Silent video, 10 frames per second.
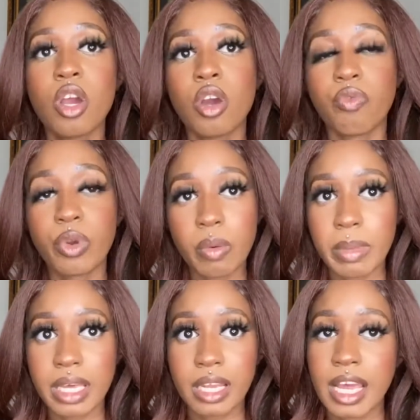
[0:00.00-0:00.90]
Real
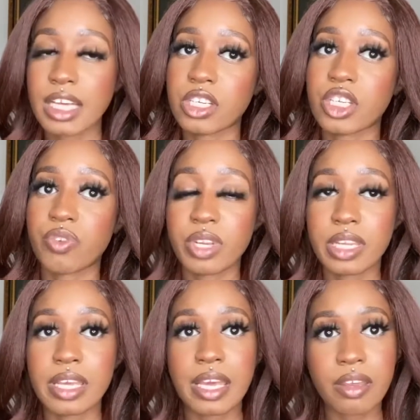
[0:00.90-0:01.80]
Mink Lashes
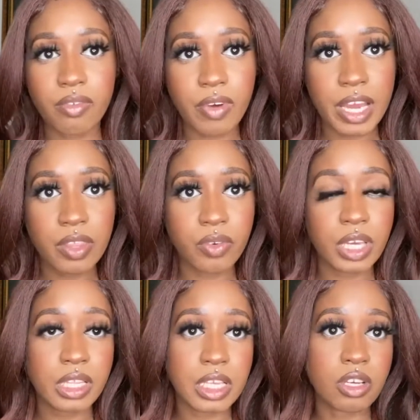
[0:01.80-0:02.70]
3D and 5-3.
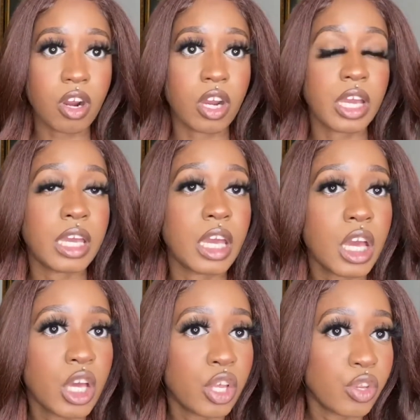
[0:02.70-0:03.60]
These are a
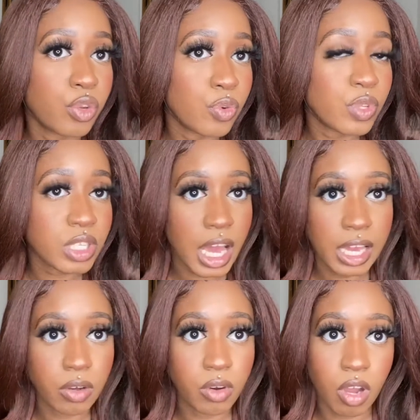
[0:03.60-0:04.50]
new
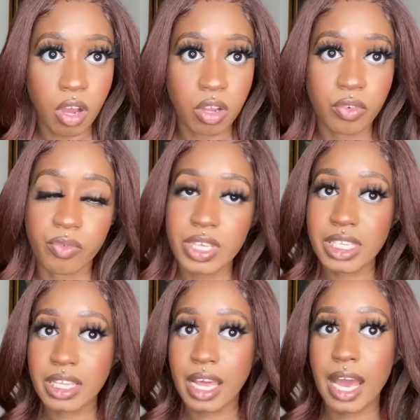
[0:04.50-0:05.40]
style called Riza
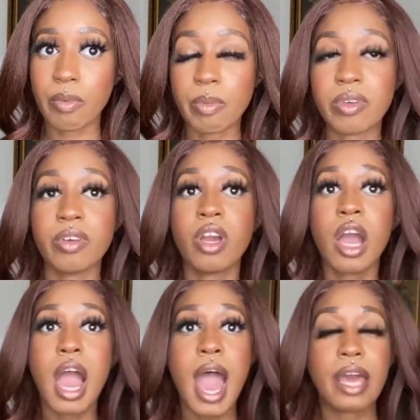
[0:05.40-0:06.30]
that I will be
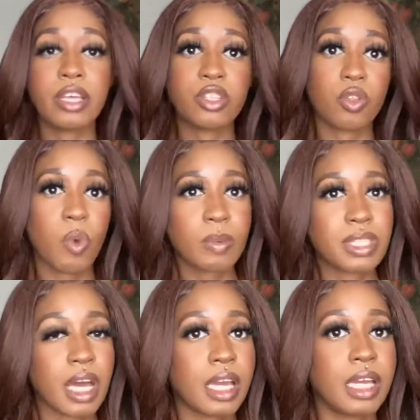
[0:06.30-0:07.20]
adding to the
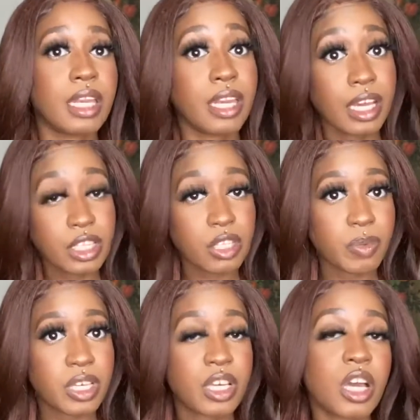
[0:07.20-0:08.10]
website next
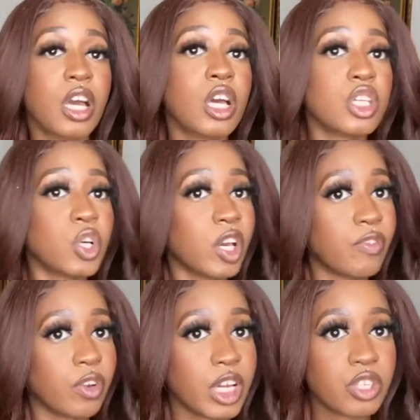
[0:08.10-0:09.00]
week. So if you're
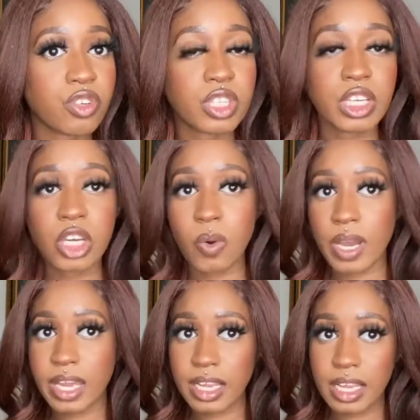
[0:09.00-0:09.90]
interested, go
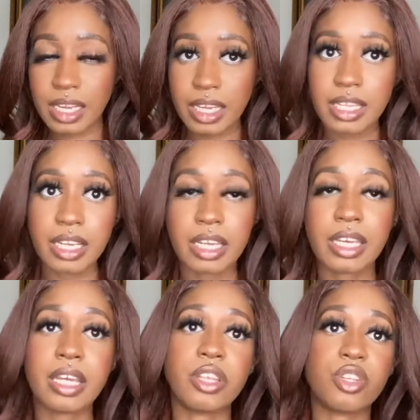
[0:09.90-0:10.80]
ahead and click the link
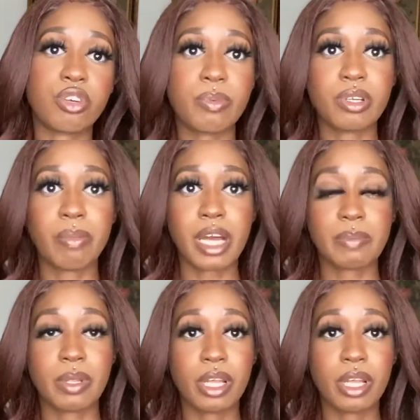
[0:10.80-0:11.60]
in the description box below.